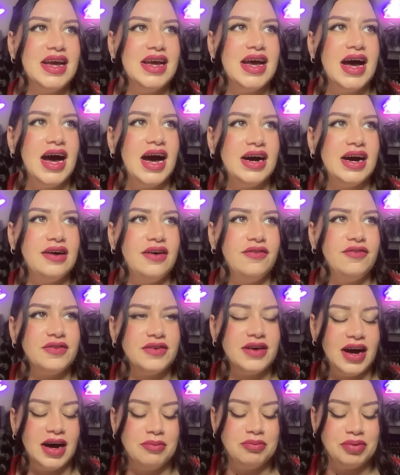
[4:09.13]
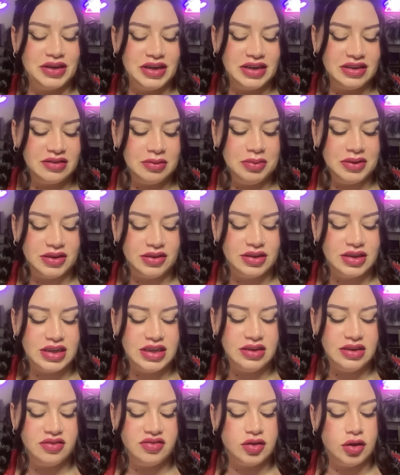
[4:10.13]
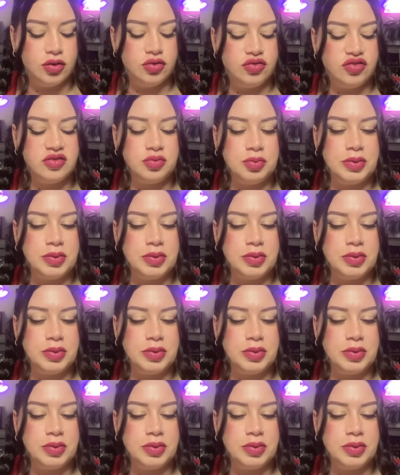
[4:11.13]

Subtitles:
of unpredictability. So just